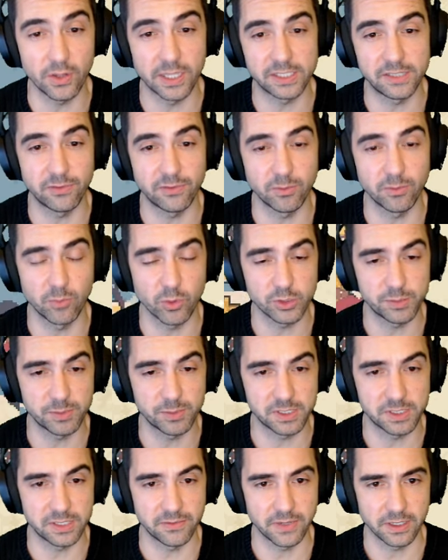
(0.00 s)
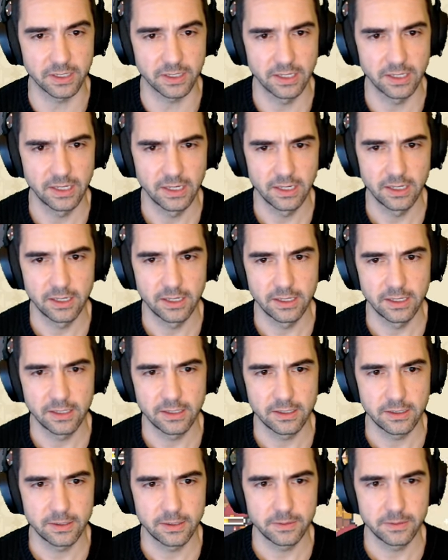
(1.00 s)
that's even more specific.
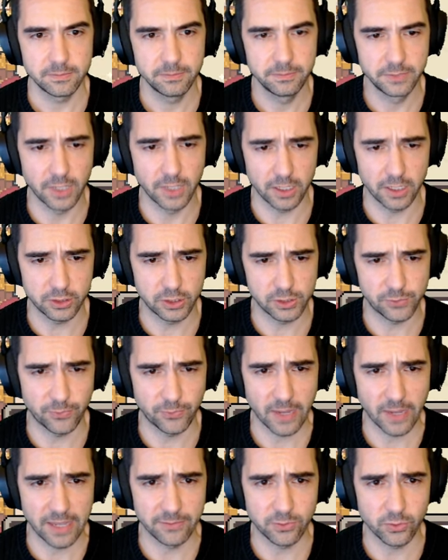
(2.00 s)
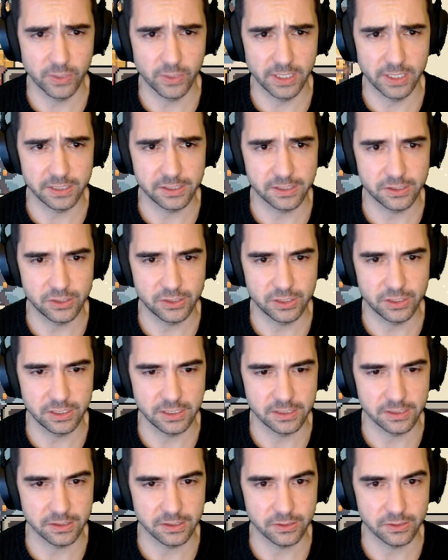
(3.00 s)
Not just five crits.
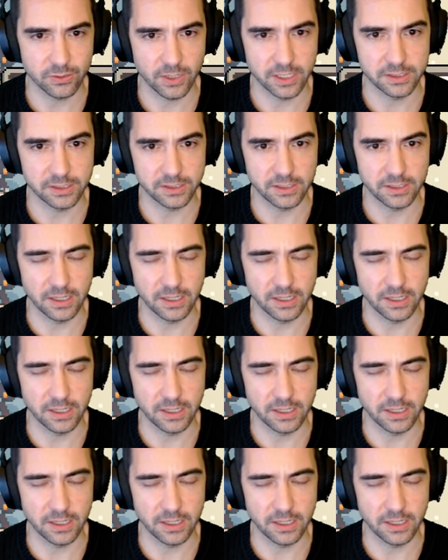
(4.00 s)
Jesus Christ.